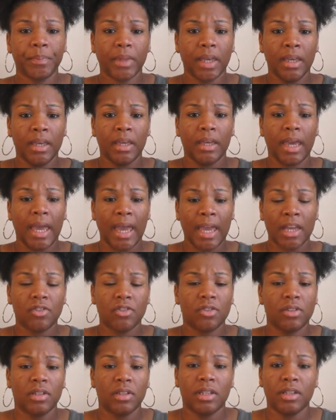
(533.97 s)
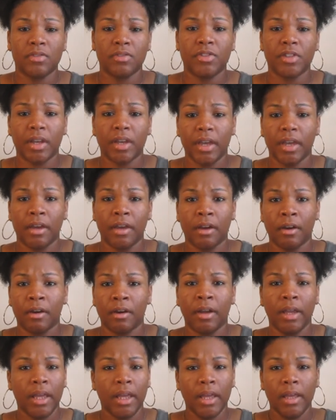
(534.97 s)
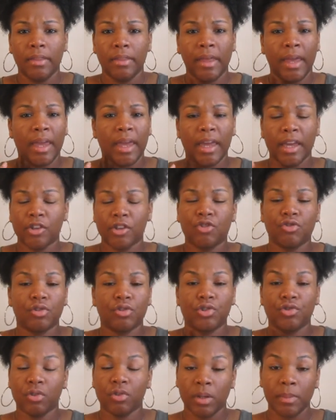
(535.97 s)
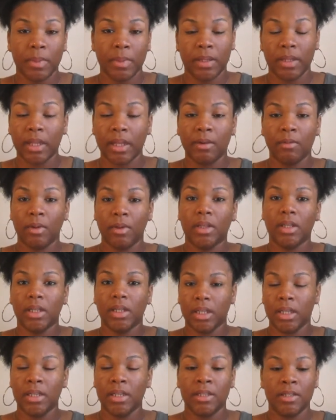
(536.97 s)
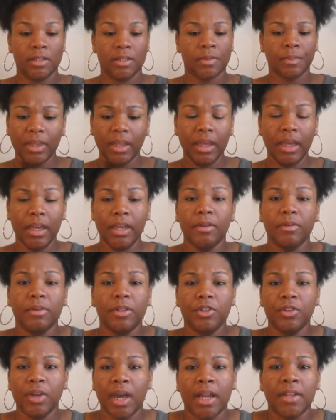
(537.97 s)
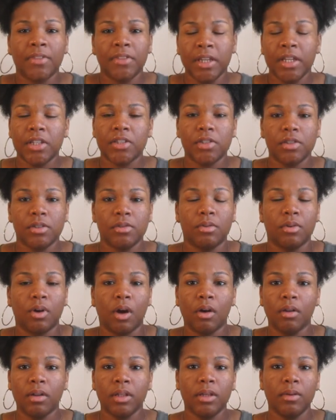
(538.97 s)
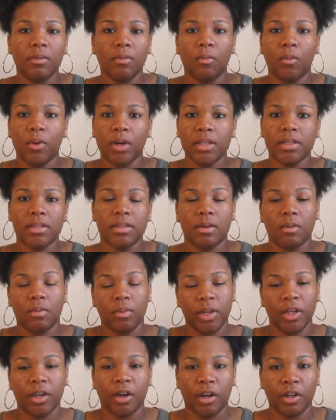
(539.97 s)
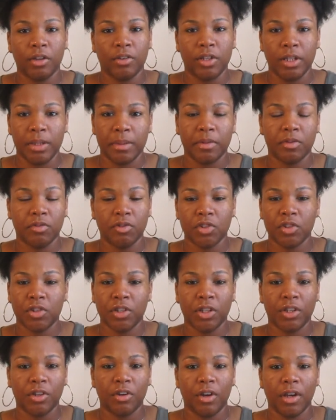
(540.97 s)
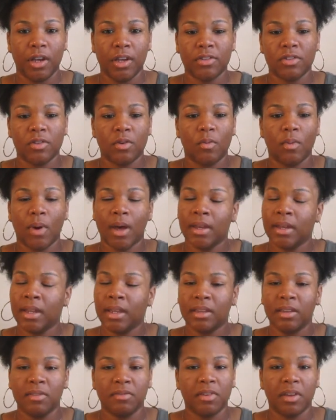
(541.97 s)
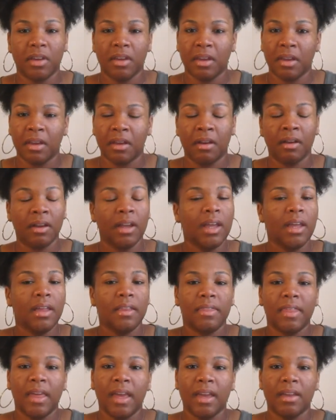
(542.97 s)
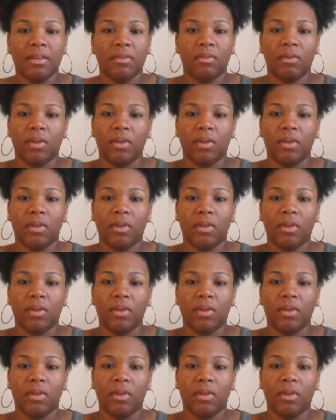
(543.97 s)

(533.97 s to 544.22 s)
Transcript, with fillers: it actually gives your hair that extra treatment that it really needs. And you gotta think too, only once a week are you deconditioning your hair. So why not give your hair that